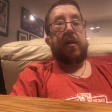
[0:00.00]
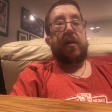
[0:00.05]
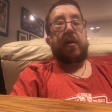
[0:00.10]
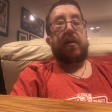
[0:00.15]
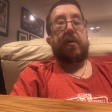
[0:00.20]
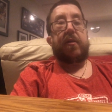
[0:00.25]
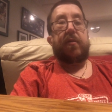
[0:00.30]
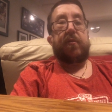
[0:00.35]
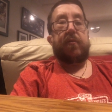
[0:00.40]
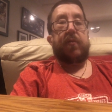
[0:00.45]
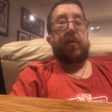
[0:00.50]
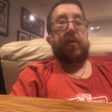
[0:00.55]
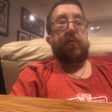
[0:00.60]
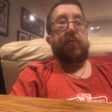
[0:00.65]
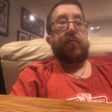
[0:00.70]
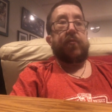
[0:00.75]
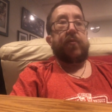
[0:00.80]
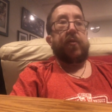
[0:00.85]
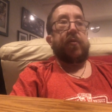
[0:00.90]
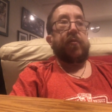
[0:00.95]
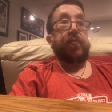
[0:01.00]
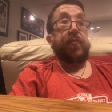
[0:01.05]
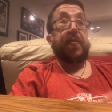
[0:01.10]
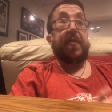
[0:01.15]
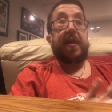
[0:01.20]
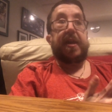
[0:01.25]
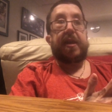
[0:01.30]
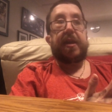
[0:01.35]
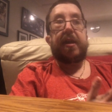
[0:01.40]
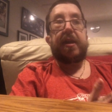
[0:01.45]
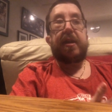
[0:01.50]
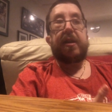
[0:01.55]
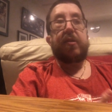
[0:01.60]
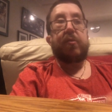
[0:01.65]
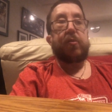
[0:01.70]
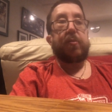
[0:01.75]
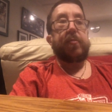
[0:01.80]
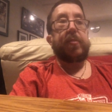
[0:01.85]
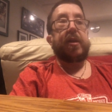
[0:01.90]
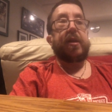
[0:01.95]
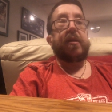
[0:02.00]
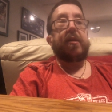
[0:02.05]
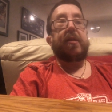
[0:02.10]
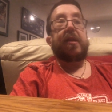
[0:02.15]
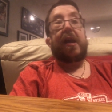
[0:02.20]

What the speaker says: of thinking or being?